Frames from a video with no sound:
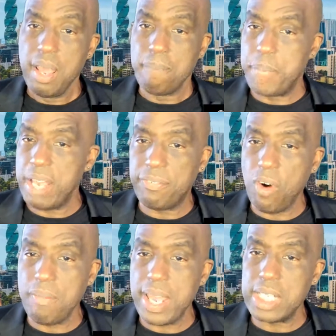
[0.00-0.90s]
Big
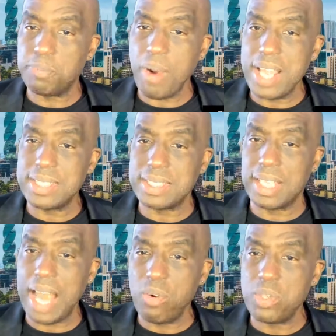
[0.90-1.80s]
Pharma is price
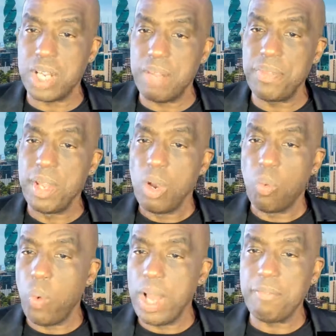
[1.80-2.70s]
gouging
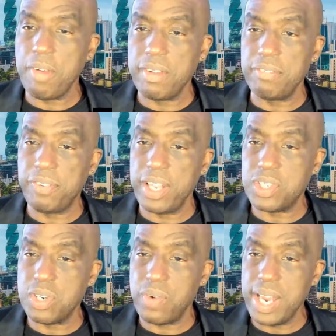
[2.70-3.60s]
well above
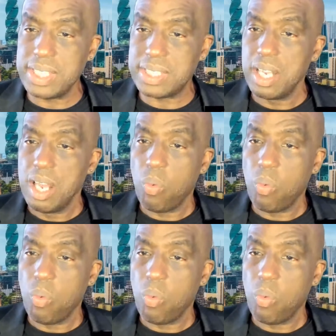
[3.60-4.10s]
inflation rates,